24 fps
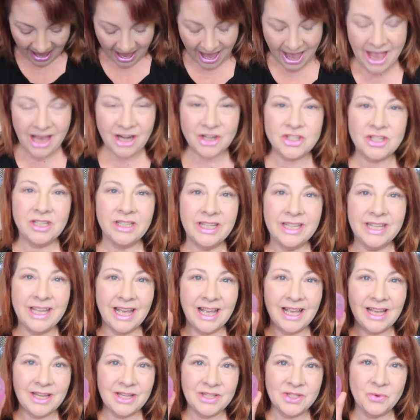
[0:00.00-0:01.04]
Actually,
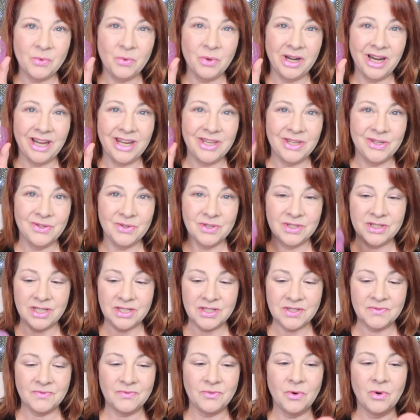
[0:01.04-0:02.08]
guys, what I use
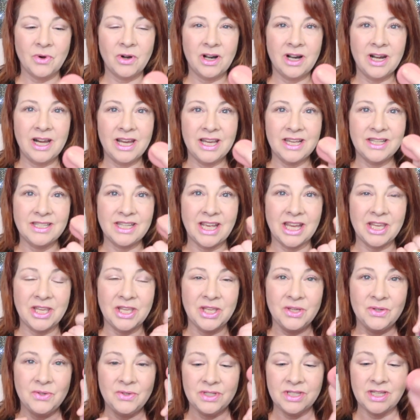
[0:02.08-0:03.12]
this for is I
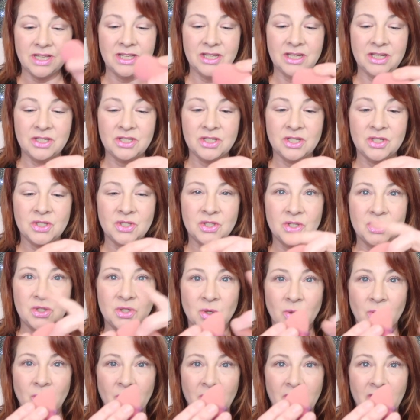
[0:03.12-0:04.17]
use it to
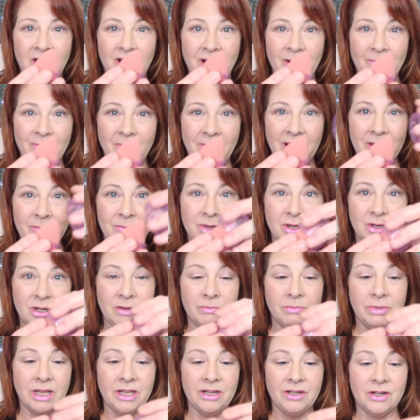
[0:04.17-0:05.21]
store my beauty
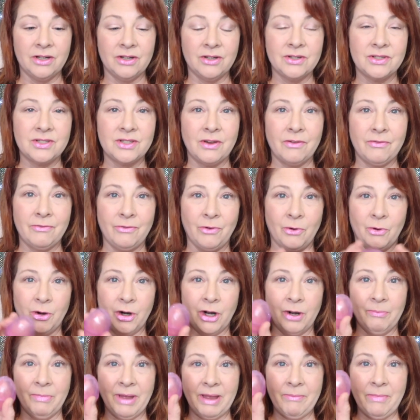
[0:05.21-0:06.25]
blenders
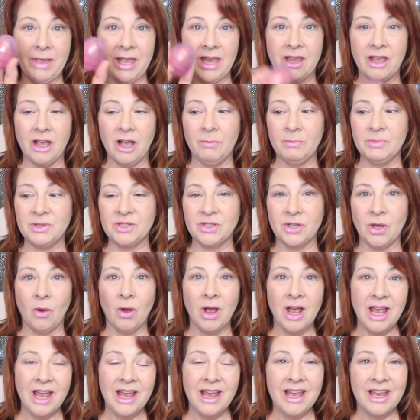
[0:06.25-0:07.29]
for my makeup.
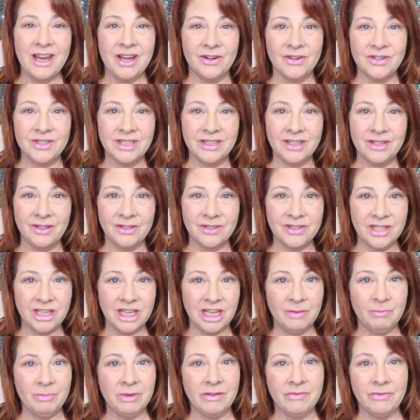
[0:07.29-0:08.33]
So here's a little tip.